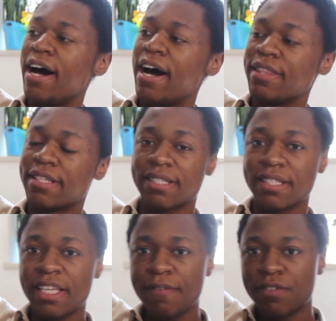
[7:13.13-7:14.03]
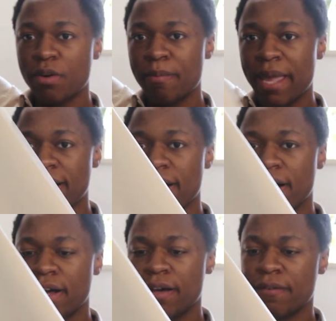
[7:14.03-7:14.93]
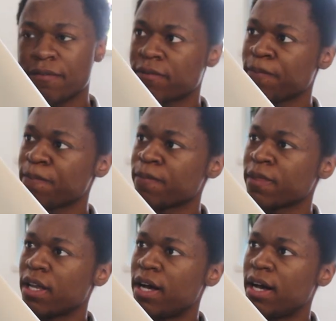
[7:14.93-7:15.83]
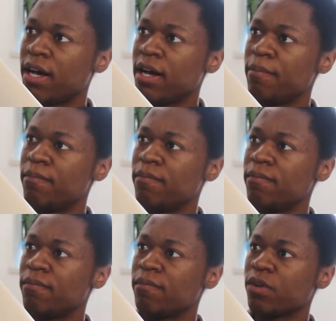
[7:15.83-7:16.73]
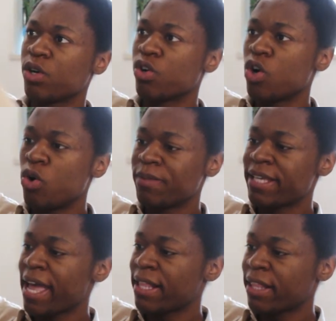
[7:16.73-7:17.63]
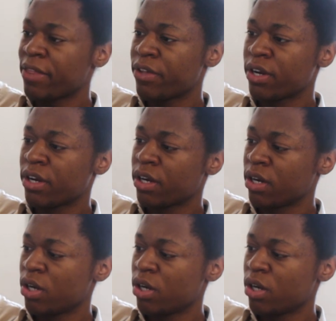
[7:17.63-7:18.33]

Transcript: Uh, the sleeves, they're made of um, chrome tan leather,